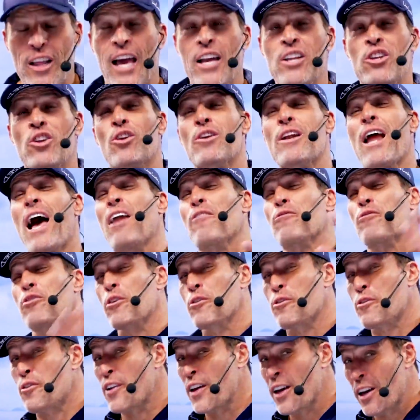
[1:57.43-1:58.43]
and you're not
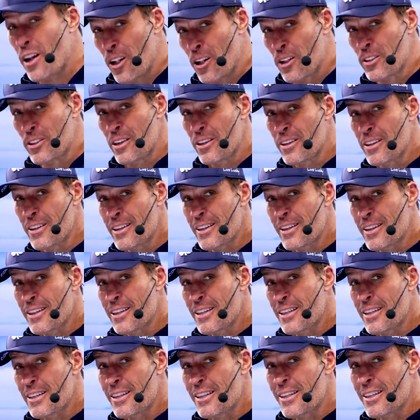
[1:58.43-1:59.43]
fulfilled,
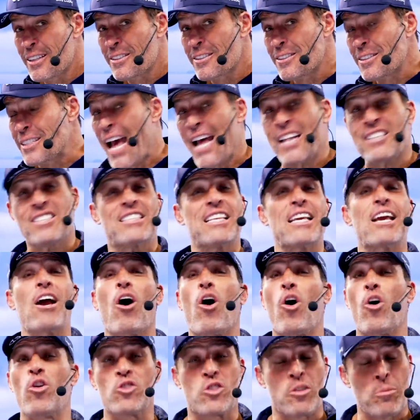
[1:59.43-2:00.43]
that's the
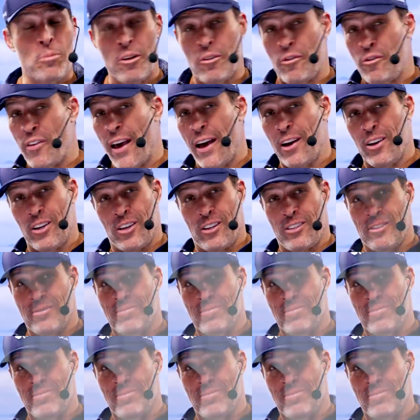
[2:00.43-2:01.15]
ultimate failure.